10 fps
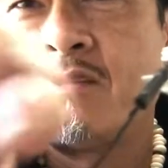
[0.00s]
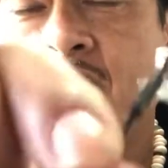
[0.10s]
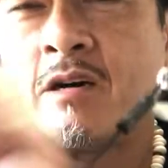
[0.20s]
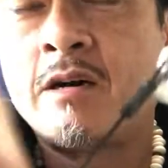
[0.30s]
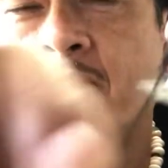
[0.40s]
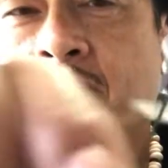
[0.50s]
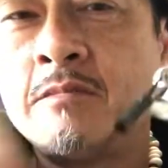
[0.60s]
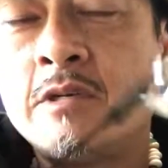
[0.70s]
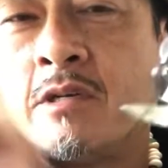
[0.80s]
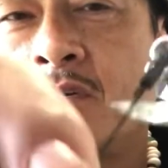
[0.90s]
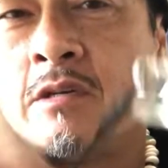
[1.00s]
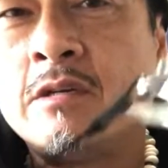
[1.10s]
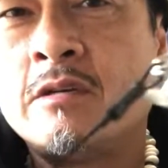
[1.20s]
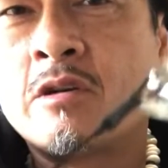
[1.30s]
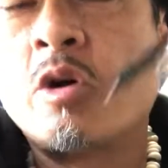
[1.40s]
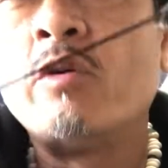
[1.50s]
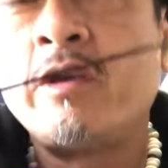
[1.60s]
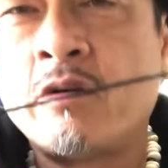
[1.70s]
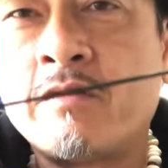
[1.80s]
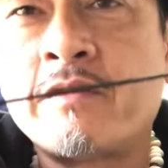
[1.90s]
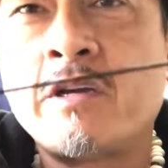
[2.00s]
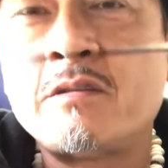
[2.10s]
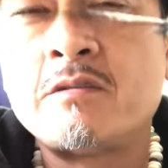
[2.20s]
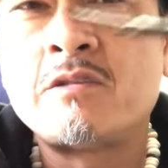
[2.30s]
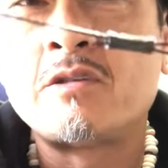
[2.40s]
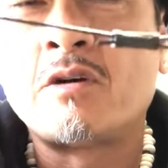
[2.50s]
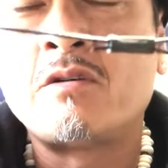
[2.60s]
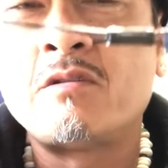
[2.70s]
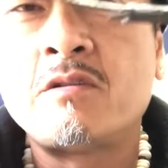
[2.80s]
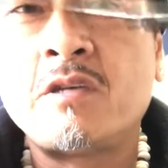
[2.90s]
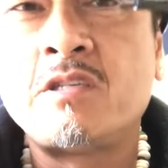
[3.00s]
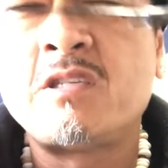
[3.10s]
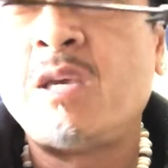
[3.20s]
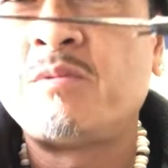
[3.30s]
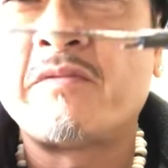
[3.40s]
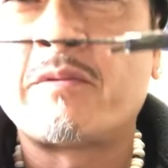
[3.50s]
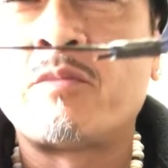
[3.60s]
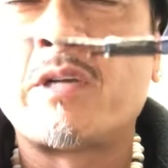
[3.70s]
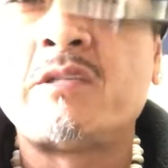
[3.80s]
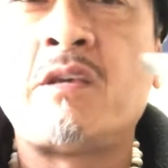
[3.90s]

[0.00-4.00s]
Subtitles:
um, coating over it, so it just keeps it from rusting.